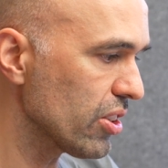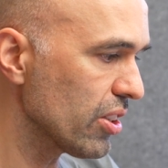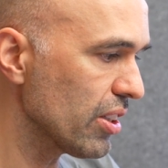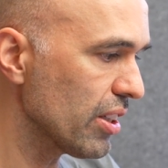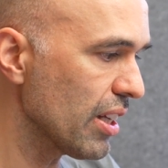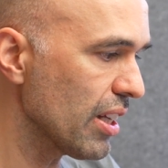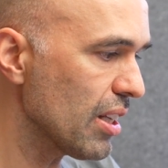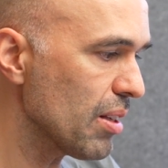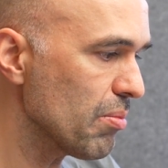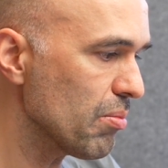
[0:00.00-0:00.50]
the
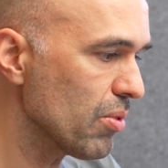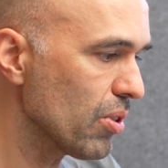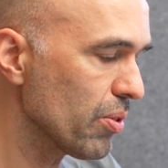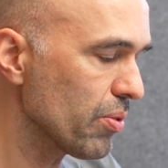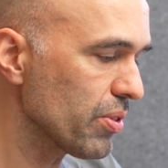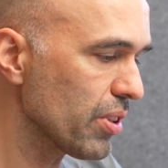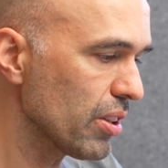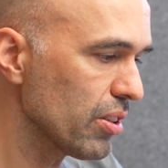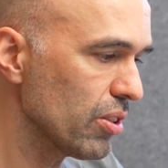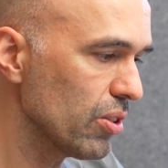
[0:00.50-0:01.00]
name
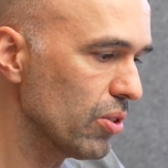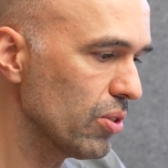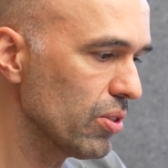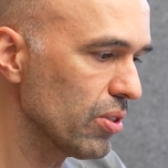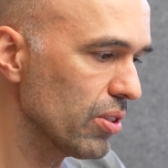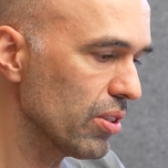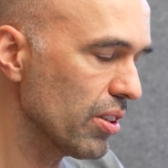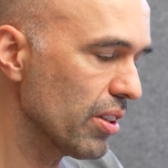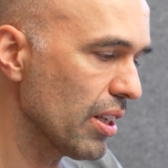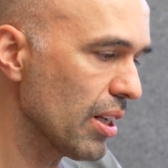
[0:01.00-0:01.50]
of that
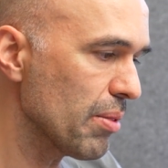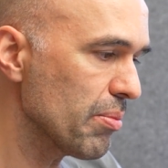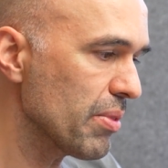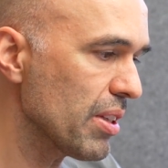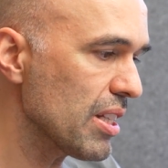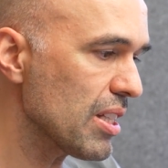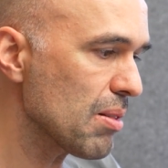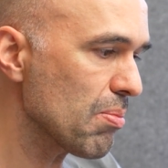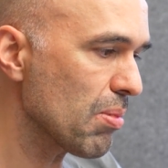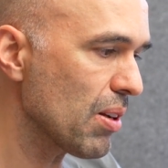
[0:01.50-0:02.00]
user, the name
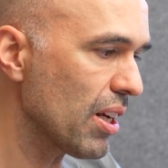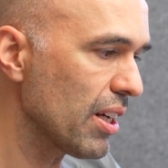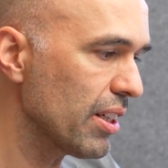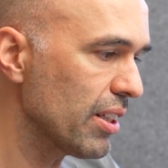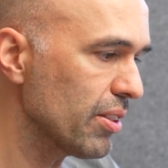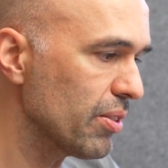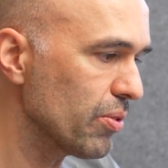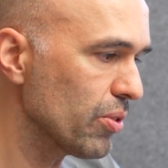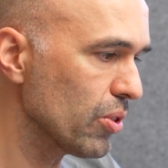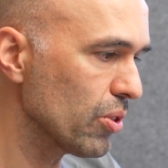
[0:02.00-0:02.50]

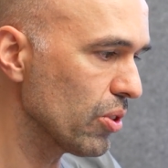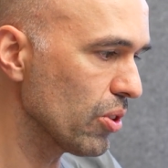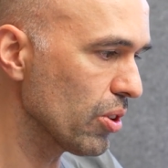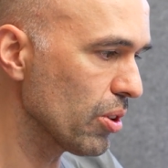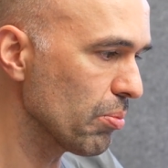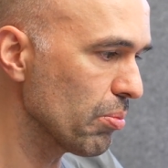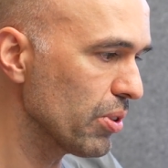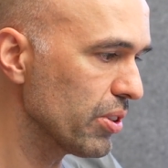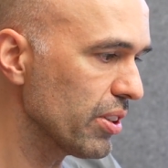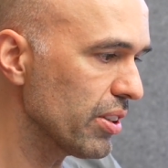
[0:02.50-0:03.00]
displayed for
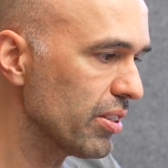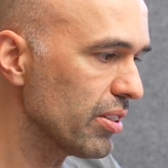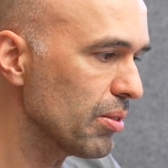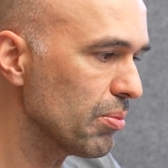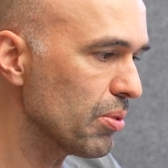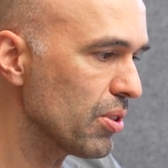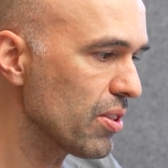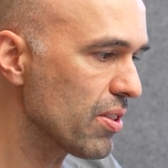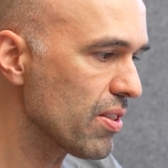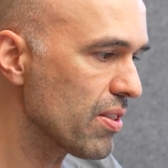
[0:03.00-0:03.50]
other
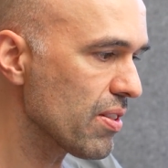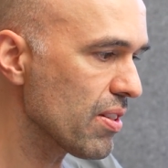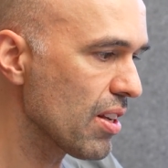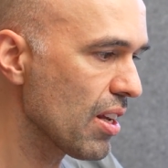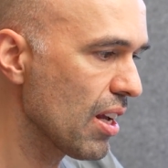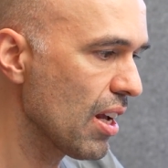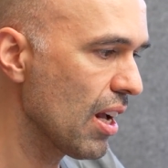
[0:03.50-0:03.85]
participants.